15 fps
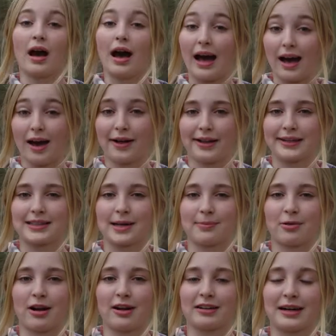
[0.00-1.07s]
Our holiday
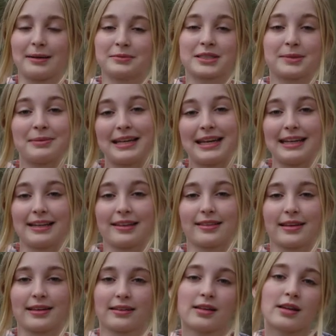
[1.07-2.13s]
programs can be
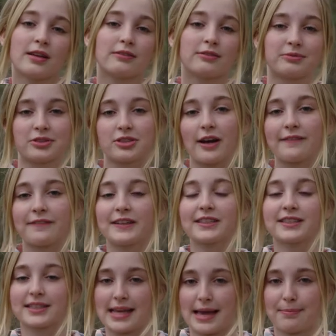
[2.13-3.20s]
anything, from
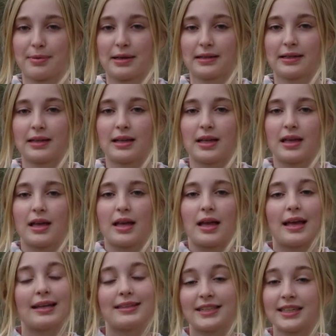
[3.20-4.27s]
surfing to camping.
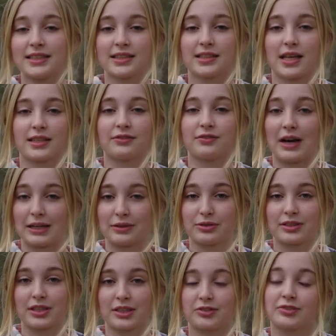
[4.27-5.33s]
It teaches us vital
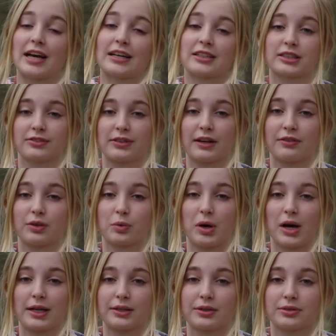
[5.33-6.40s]
skills to how to survive in the
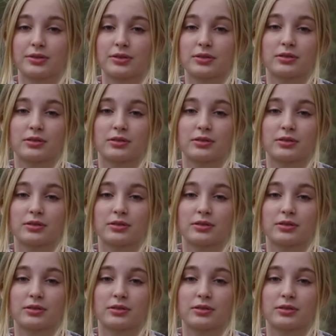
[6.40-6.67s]
wild.